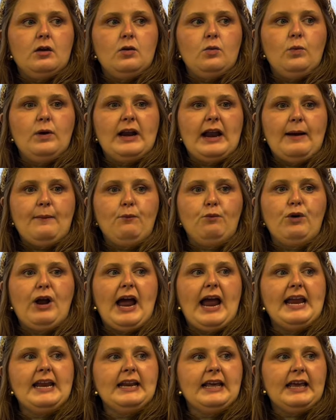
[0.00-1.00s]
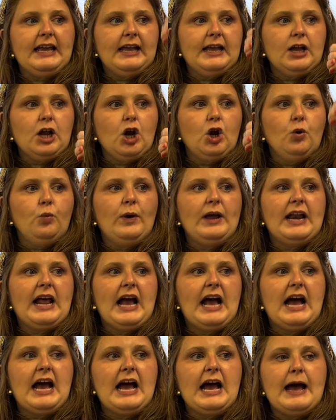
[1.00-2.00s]
when I'm writing or when
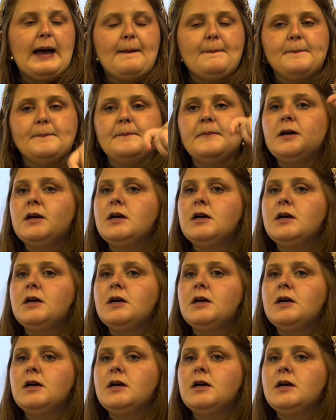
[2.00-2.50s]
I'm...